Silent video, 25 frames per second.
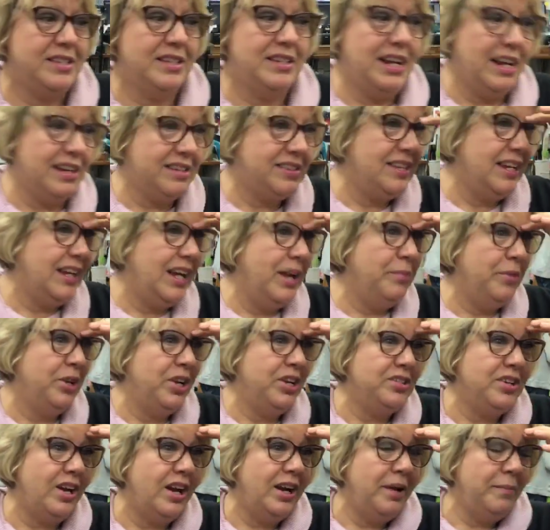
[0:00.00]
the next thing I'm
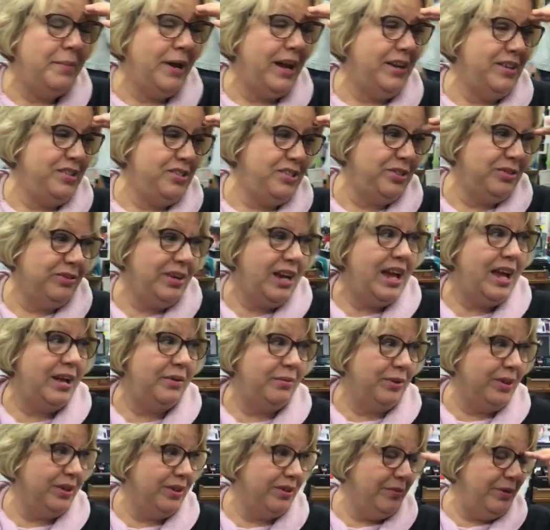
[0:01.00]
going to talk about is thread.
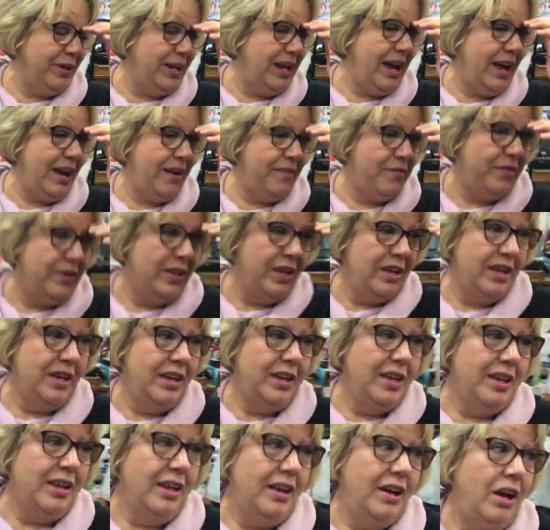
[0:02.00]
Lots of thread.
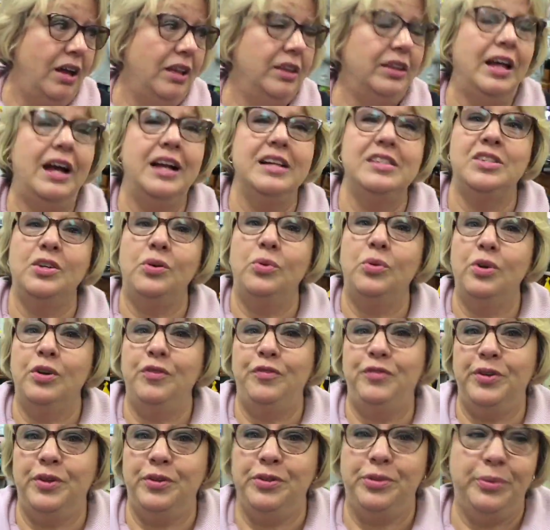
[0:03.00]
Lots of
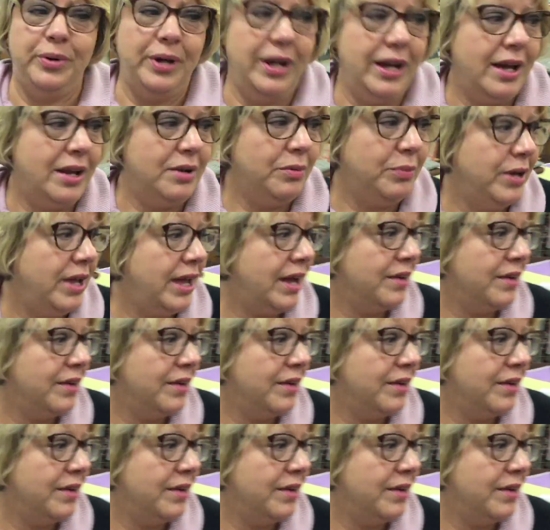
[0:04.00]
Aurifil thread. We